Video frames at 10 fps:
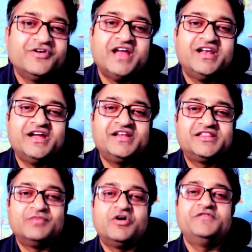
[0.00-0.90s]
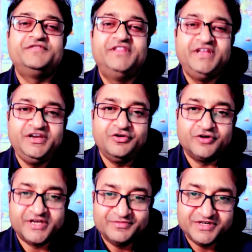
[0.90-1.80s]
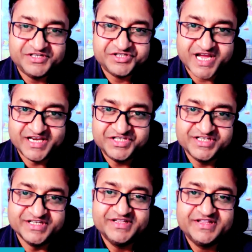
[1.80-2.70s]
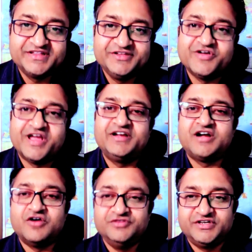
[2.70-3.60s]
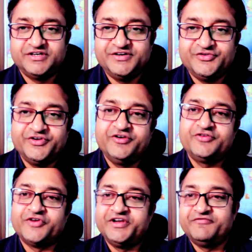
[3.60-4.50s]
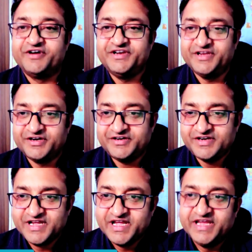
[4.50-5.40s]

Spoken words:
you highlight some of the notable challenges you encountered during your 21 years